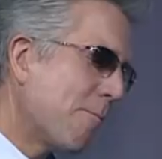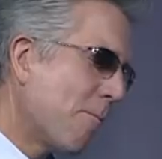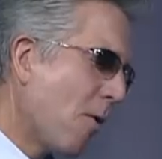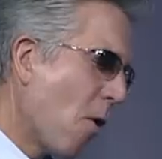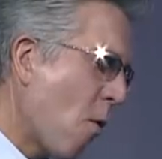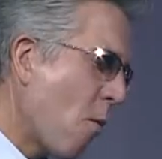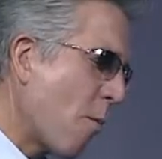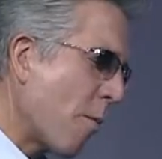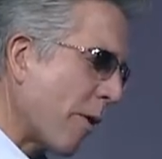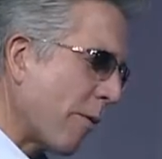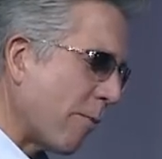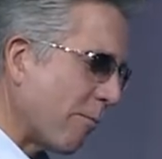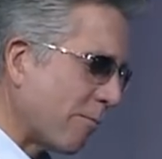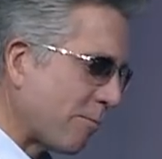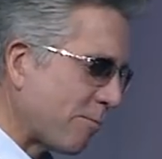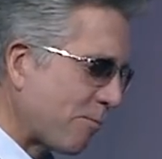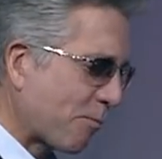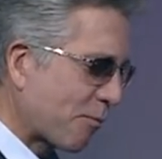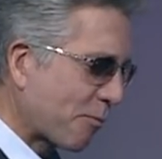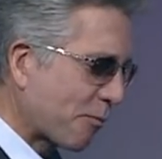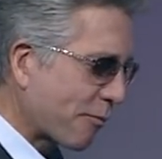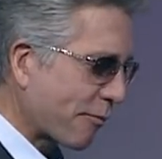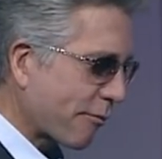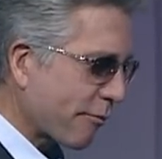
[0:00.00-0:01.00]
moment
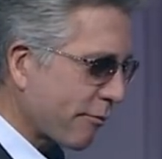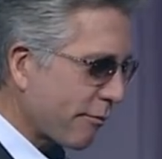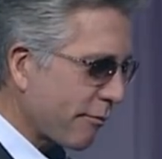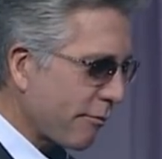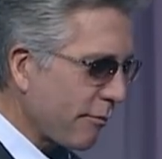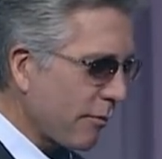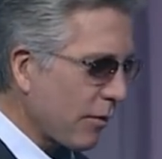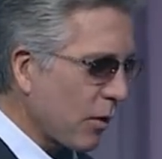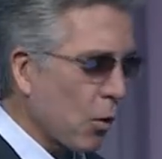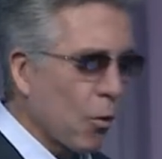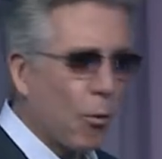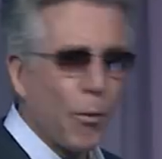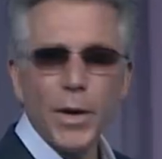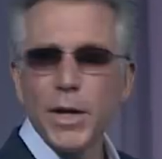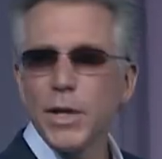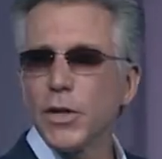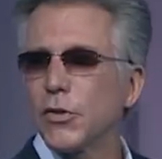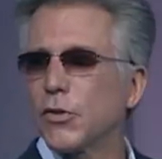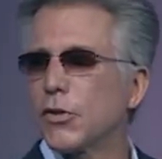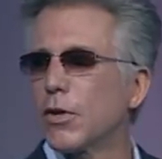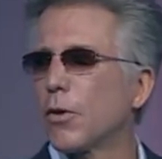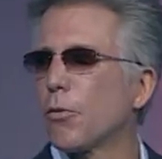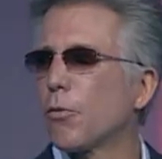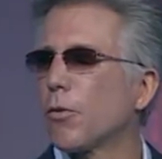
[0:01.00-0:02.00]
where you
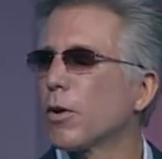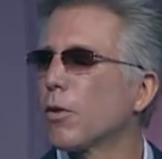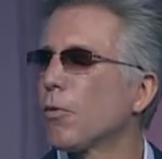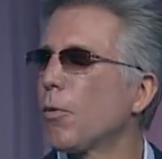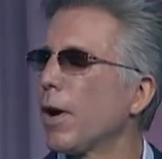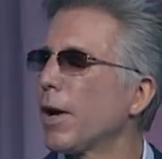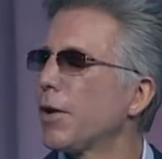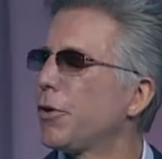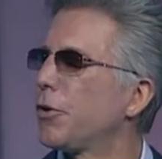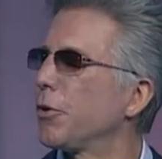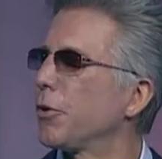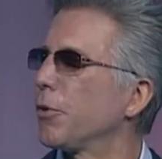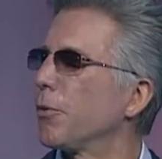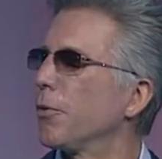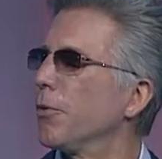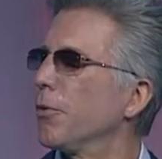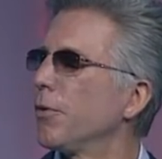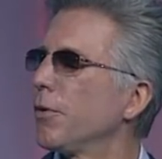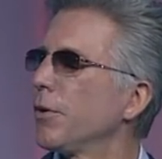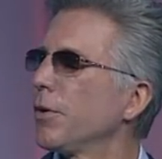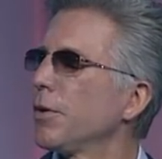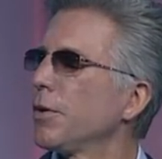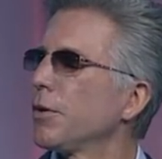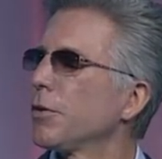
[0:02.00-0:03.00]
say, What do I do?
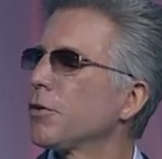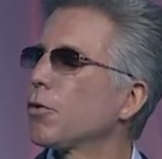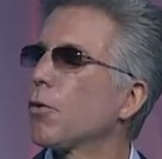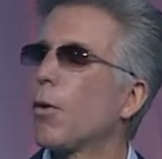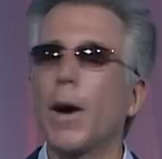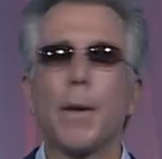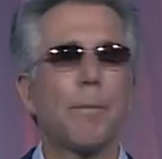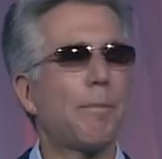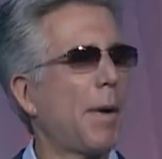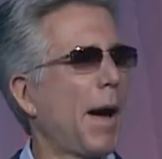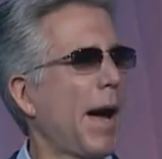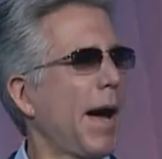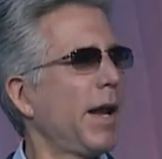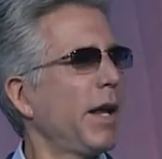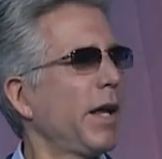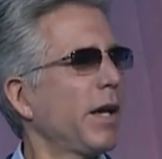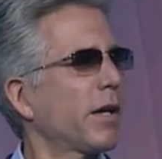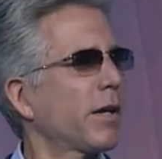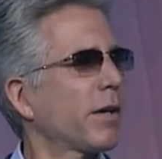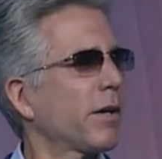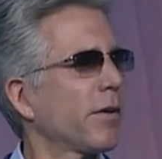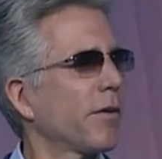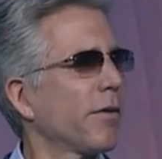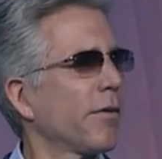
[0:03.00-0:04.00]
Do I
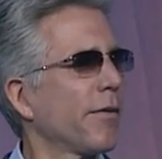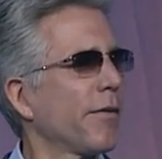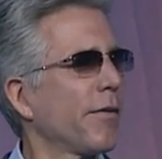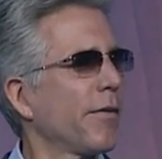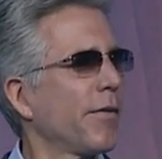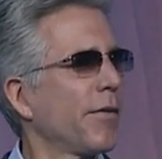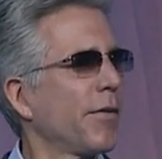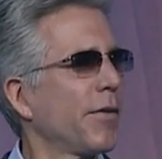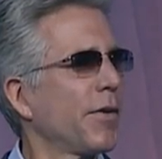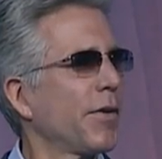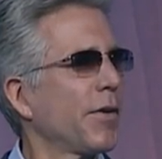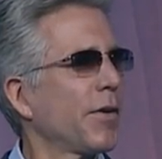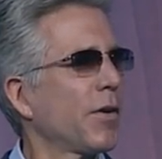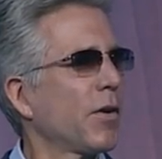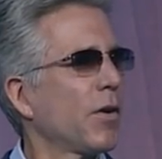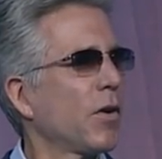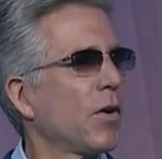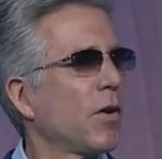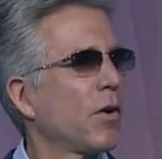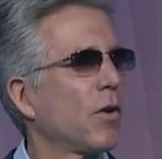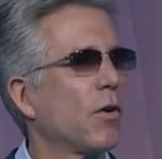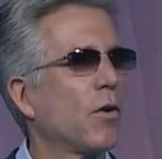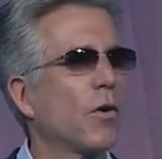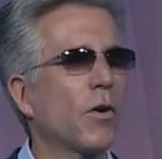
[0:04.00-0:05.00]
panic?
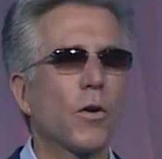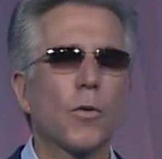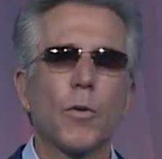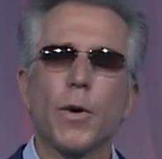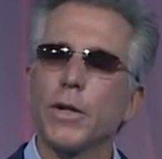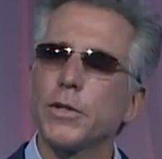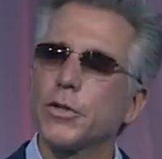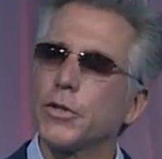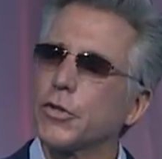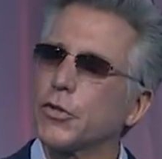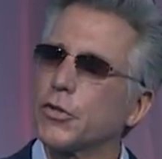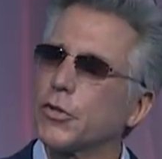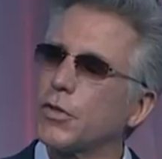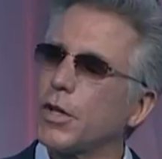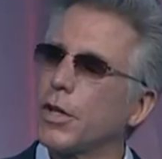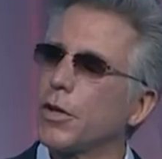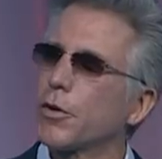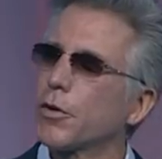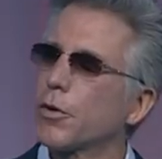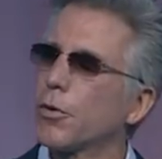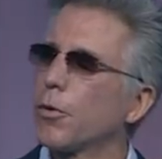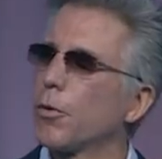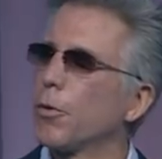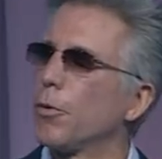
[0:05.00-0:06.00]
Or do I just stay
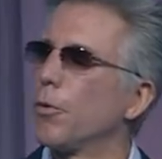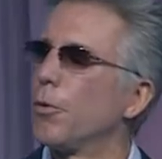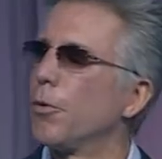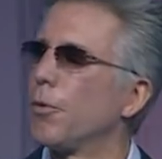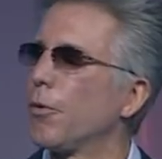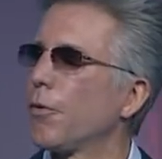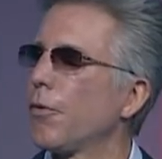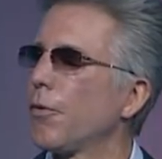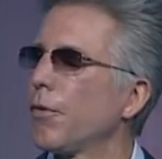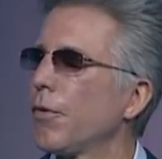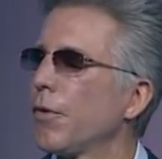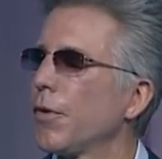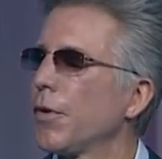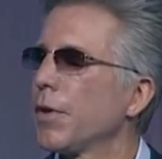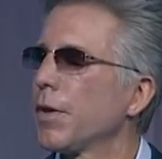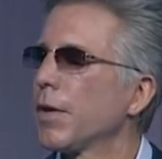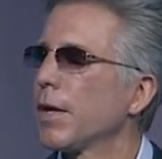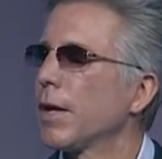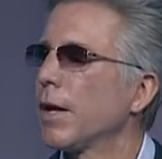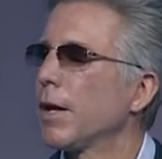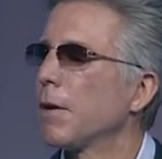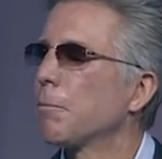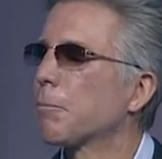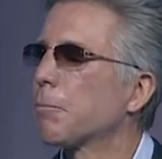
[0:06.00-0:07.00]
cool
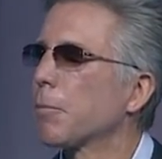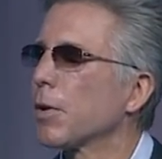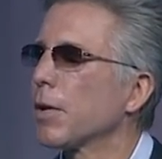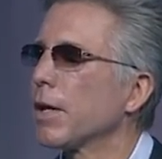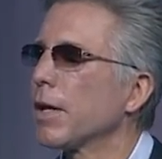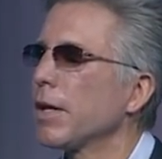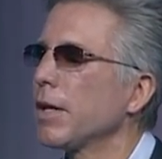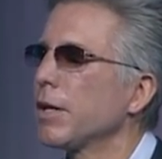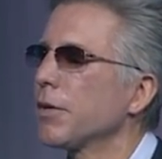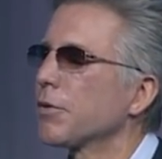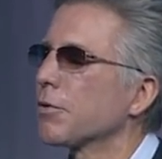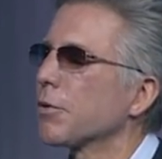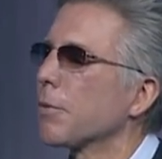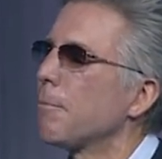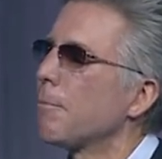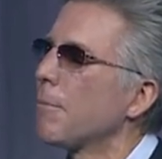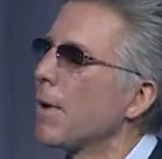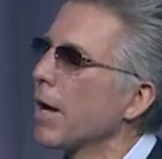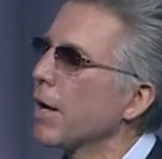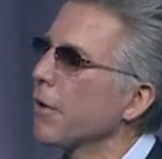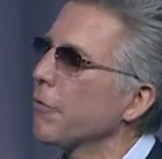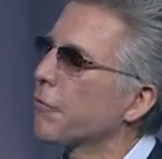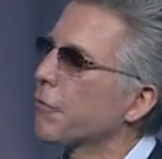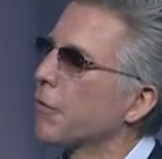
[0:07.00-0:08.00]
and play to
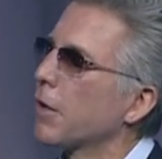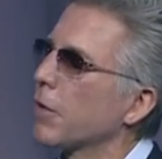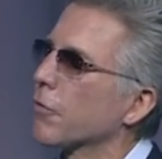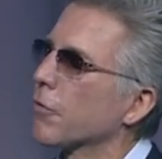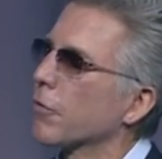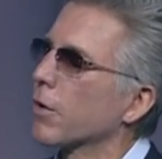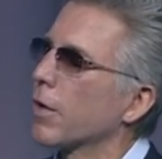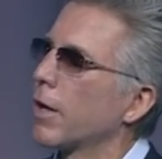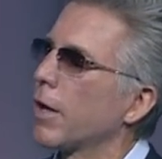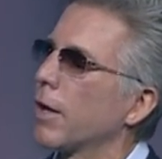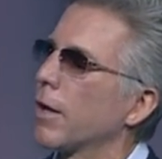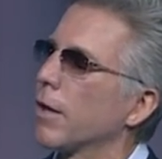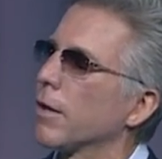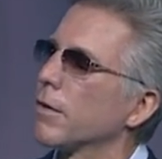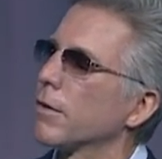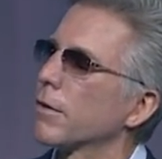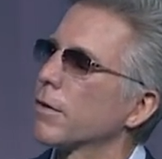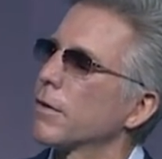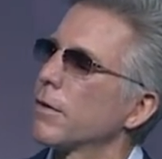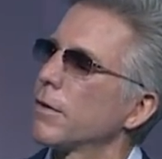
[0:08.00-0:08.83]
my favorite hand?